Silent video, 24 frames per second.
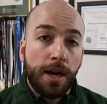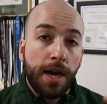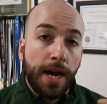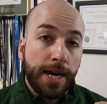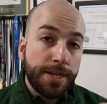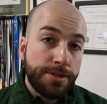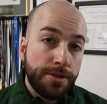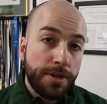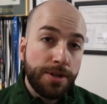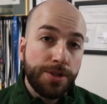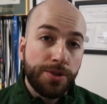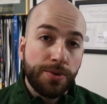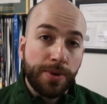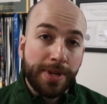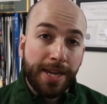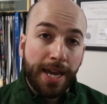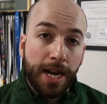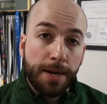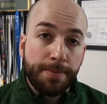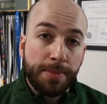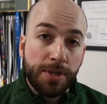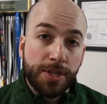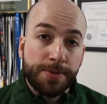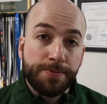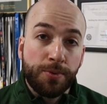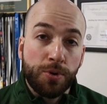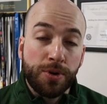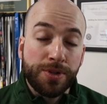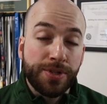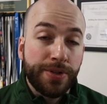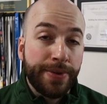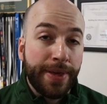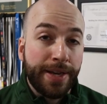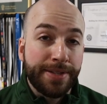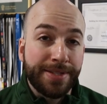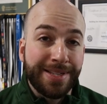I started doing kettlebell sport
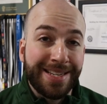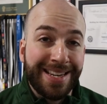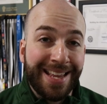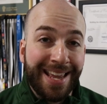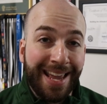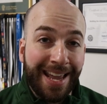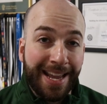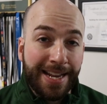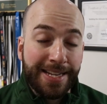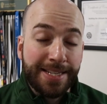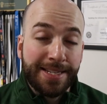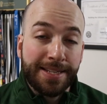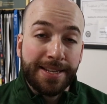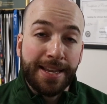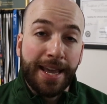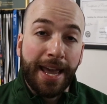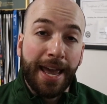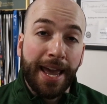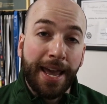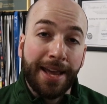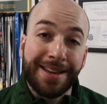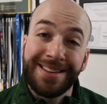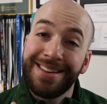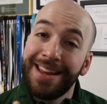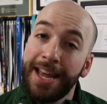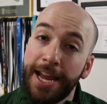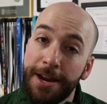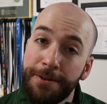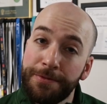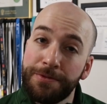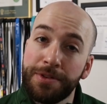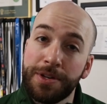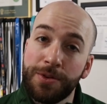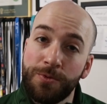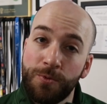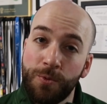in 2008, and
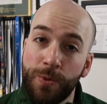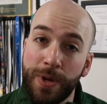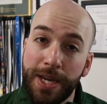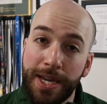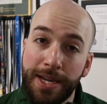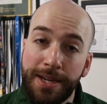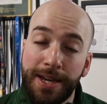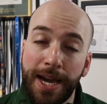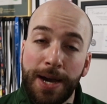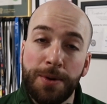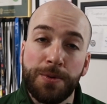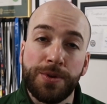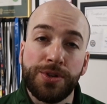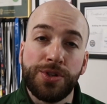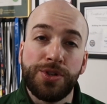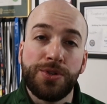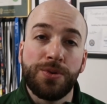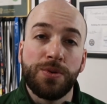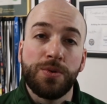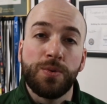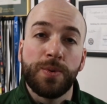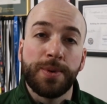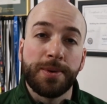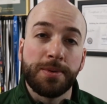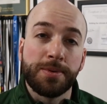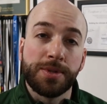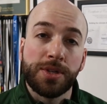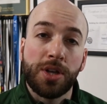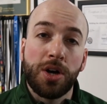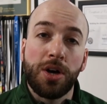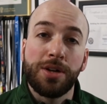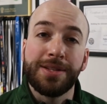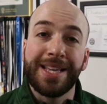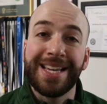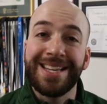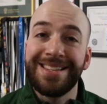every week I would do what was
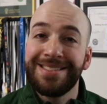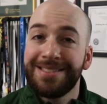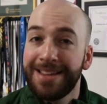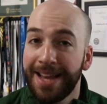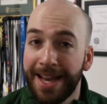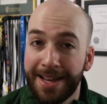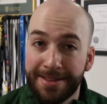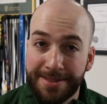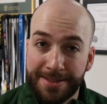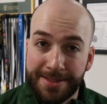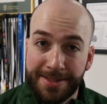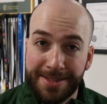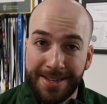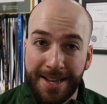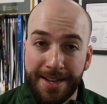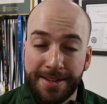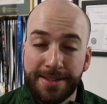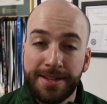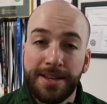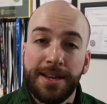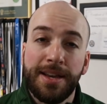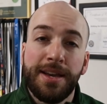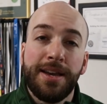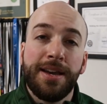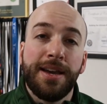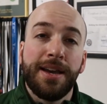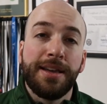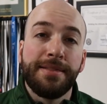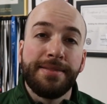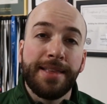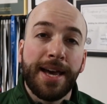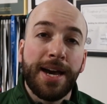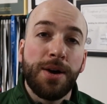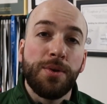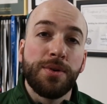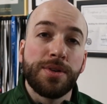called a test set.
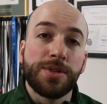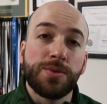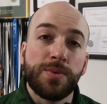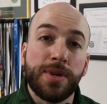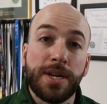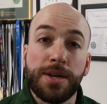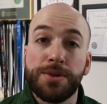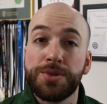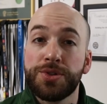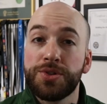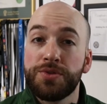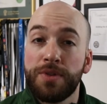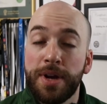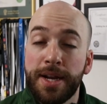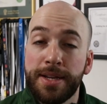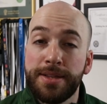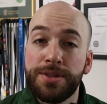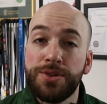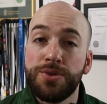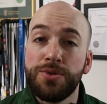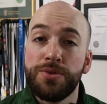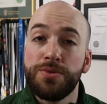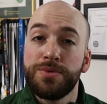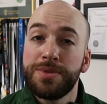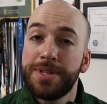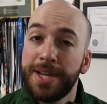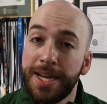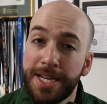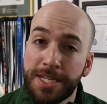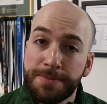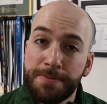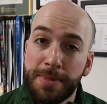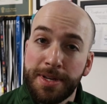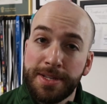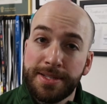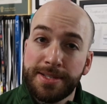And that was when I was trying to
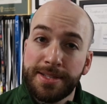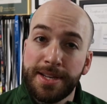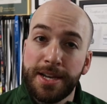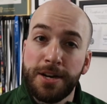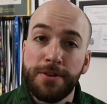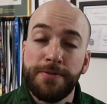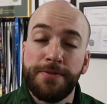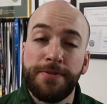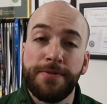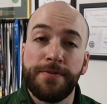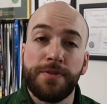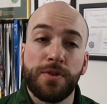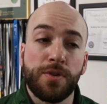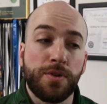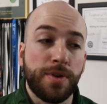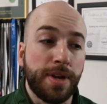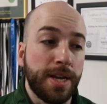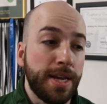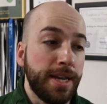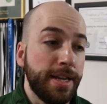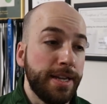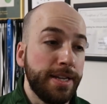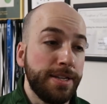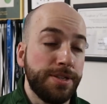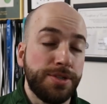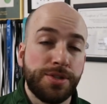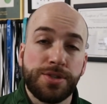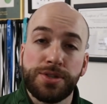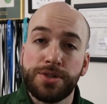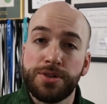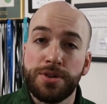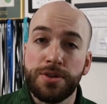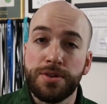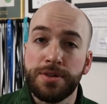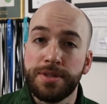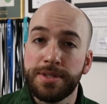test myself for a
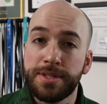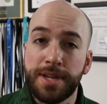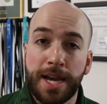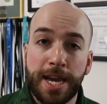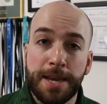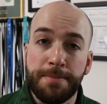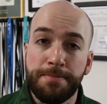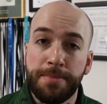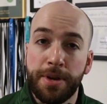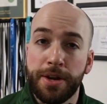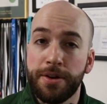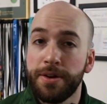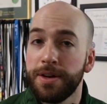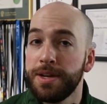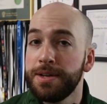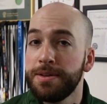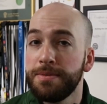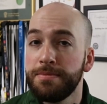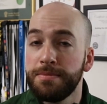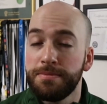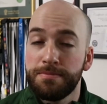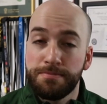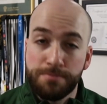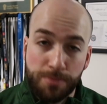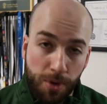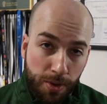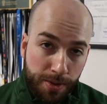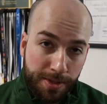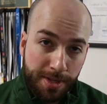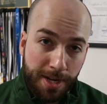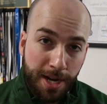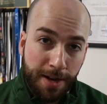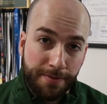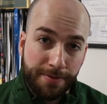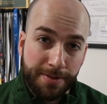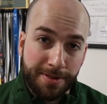certain time period.
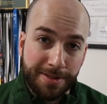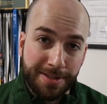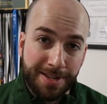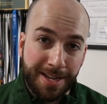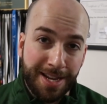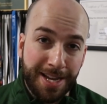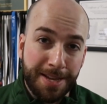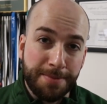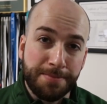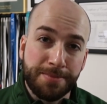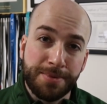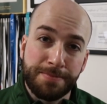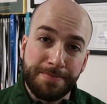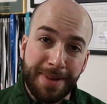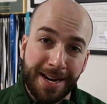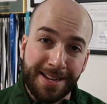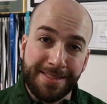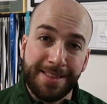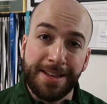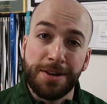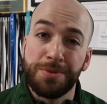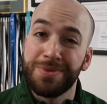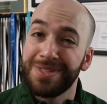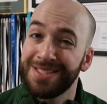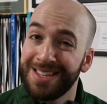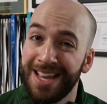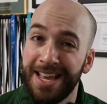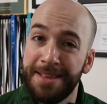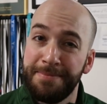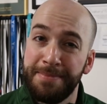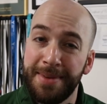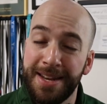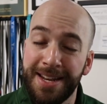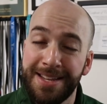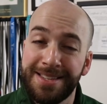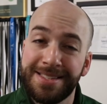Most often times back then it was
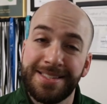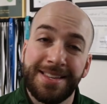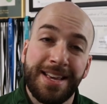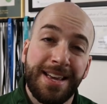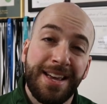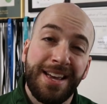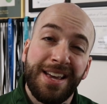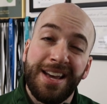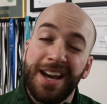10 minutes.